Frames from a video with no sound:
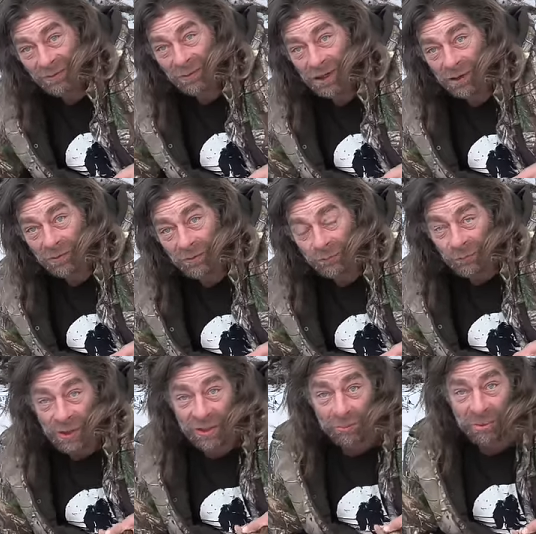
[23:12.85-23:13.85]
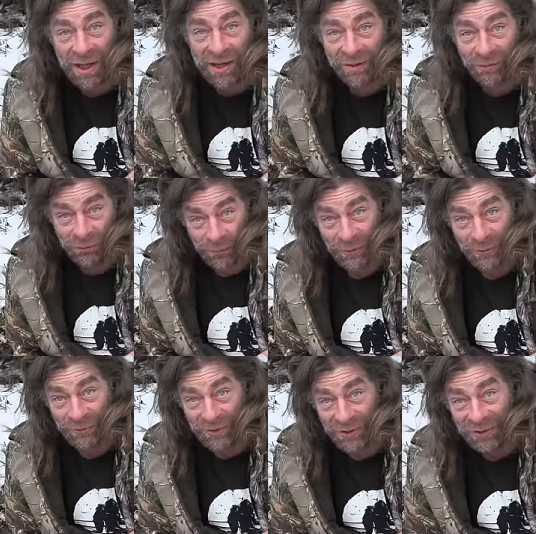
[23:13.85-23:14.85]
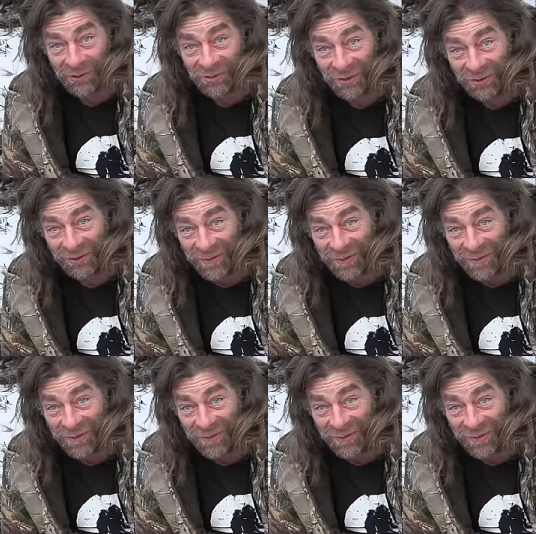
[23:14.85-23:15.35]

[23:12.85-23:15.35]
Well, the frying pan is ruined, I can tell you